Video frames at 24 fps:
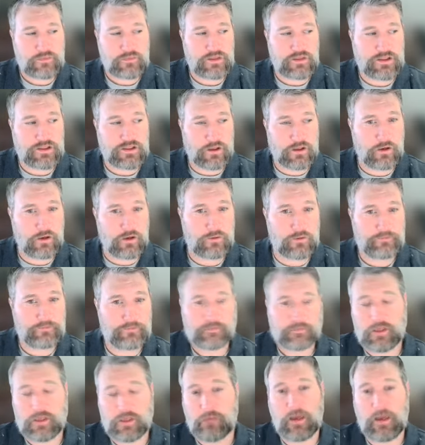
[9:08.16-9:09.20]
So
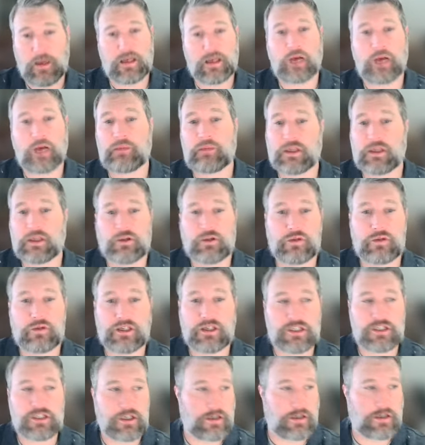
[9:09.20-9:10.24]
it might not be you
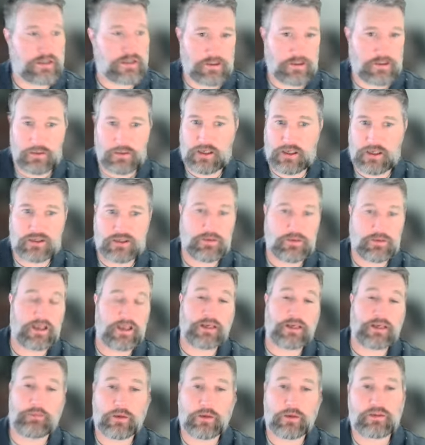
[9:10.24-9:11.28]
this year, and somebody else might
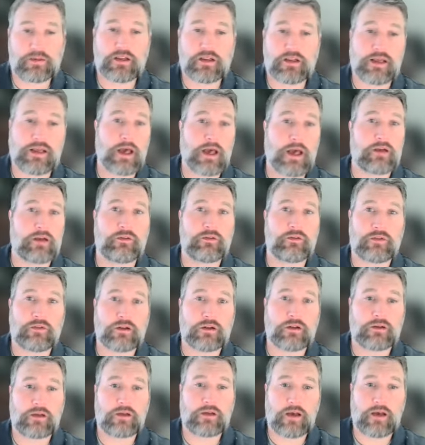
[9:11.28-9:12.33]
get bumped to the head
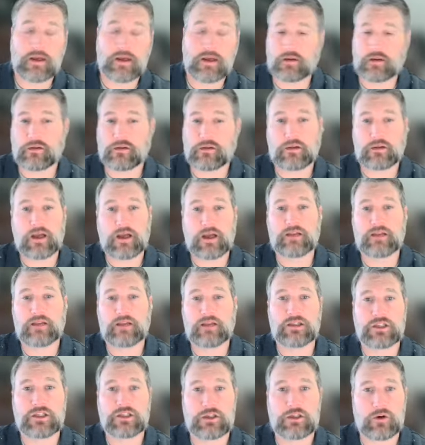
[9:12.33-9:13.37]
of the line
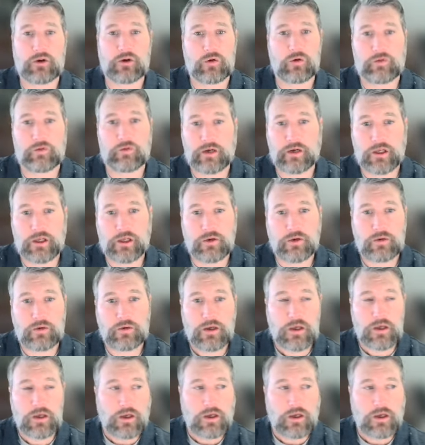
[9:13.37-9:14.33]
this year over you.